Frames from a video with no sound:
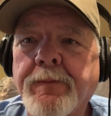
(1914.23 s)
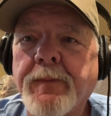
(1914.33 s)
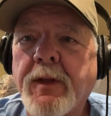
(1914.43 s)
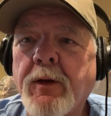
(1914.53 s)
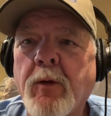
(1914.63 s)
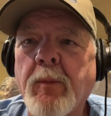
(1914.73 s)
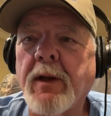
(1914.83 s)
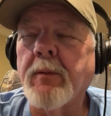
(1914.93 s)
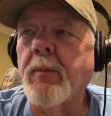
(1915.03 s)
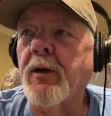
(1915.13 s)
You know,
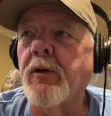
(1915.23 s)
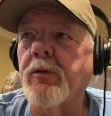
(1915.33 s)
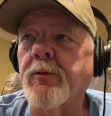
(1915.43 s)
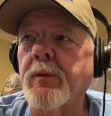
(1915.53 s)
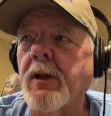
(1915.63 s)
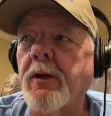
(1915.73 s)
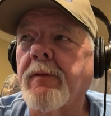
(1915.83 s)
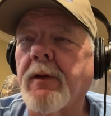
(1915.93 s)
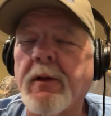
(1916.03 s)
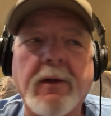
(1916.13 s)
my girls would love
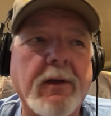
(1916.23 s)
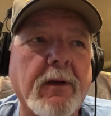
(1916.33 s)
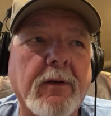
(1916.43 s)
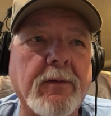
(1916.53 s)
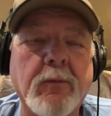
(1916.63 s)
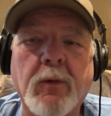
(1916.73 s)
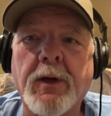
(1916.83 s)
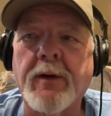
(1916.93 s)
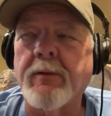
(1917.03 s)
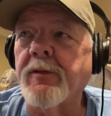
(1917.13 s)
to look at
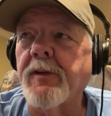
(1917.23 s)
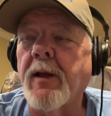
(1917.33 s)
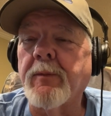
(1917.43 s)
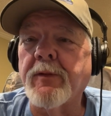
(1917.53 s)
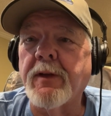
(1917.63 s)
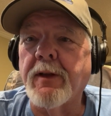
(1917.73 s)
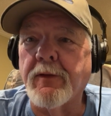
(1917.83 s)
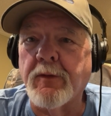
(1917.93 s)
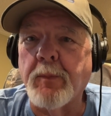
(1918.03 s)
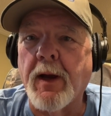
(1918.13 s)
stop and see that
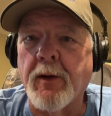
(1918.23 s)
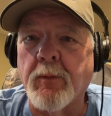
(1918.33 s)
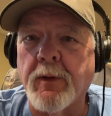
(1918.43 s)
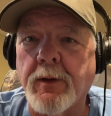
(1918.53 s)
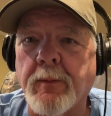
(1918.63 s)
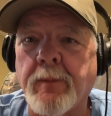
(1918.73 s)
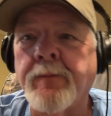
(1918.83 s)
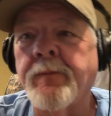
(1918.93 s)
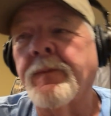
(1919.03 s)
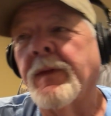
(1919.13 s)
spider web
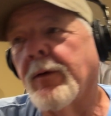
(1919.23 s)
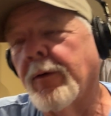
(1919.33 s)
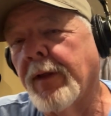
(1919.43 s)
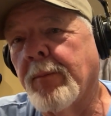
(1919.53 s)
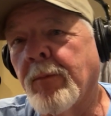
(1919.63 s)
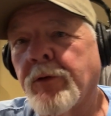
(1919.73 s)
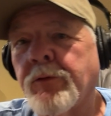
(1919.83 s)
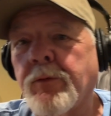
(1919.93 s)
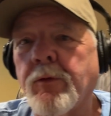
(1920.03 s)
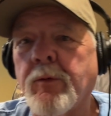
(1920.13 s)
or that
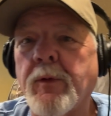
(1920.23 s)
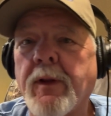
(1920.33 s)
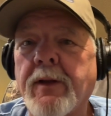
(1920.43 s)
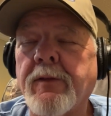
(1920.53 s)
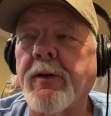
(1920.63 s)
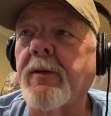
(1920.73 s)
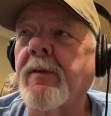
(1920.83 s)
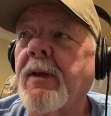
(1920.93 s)
mushroom or that stuff.